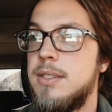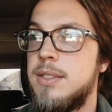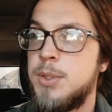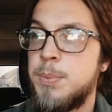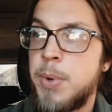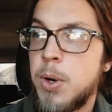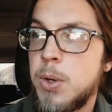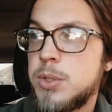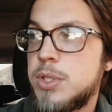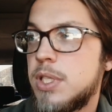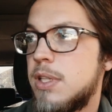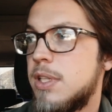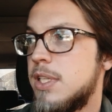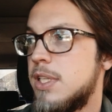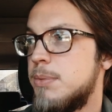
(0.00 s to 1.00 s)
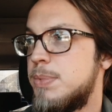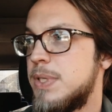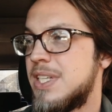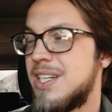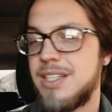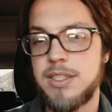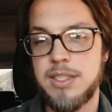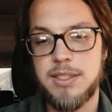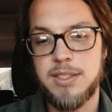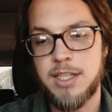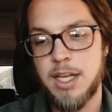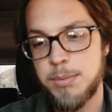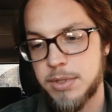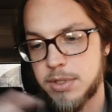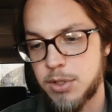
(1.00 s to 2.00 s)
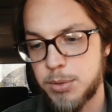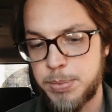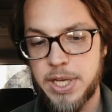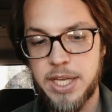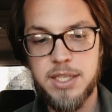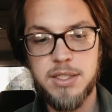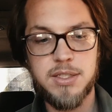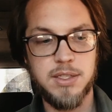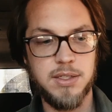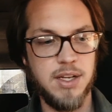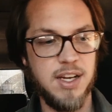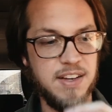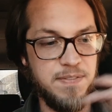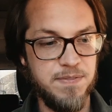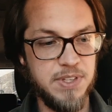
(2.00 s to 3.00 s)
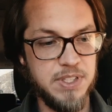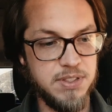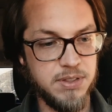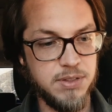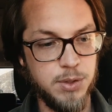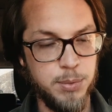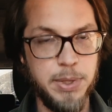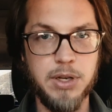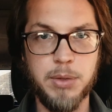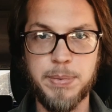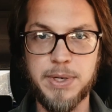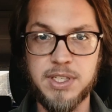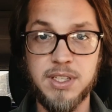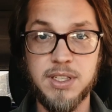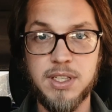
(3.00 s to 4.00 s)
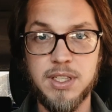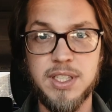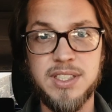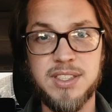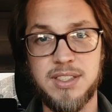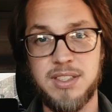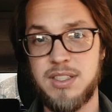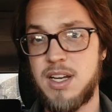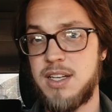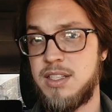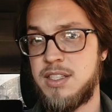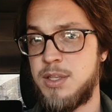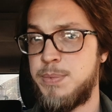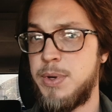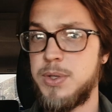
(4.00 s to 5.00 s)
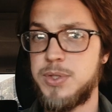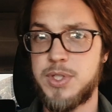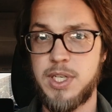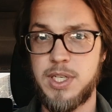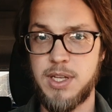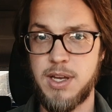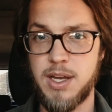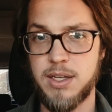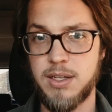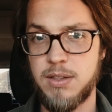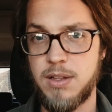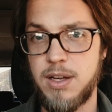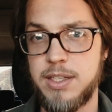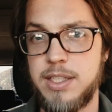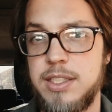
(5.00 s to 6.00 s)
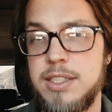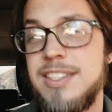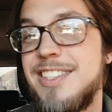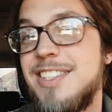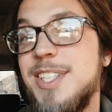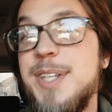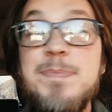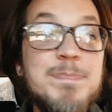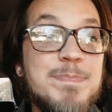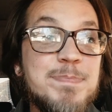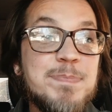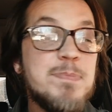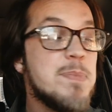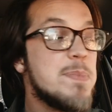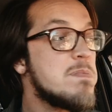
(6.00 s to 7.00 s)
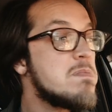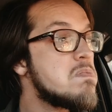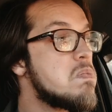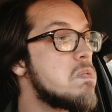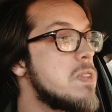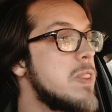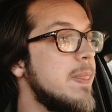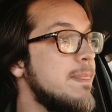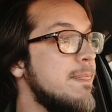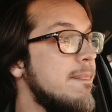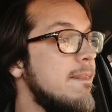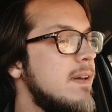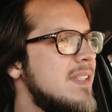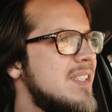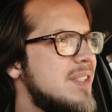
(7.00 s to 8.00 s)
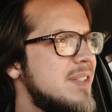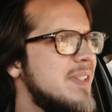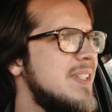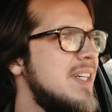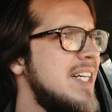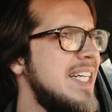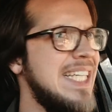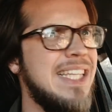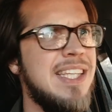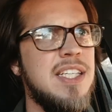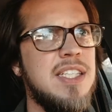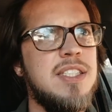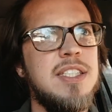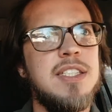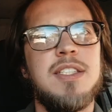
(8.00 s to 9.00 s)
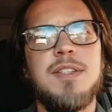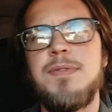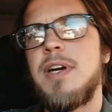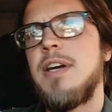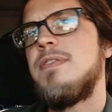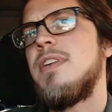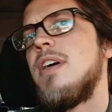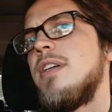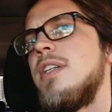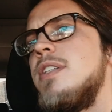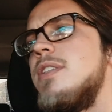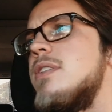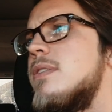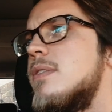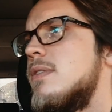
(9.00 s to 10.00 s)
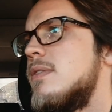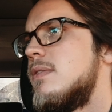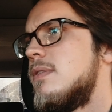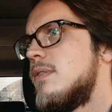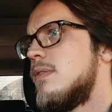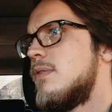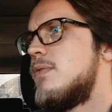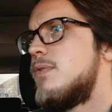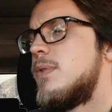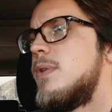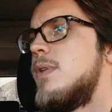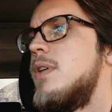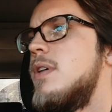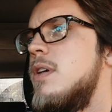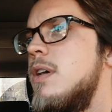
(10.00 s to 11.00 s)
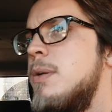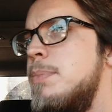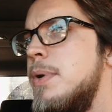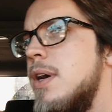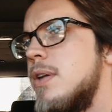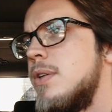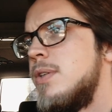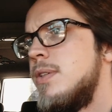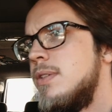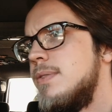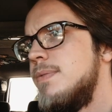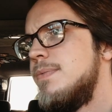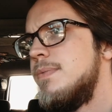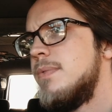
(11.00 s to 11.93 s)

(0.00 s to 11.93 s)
supposedly because it's chemical based, not physical metal particulates, it's supposed to not clog your system. It's I think $65 for a bottle,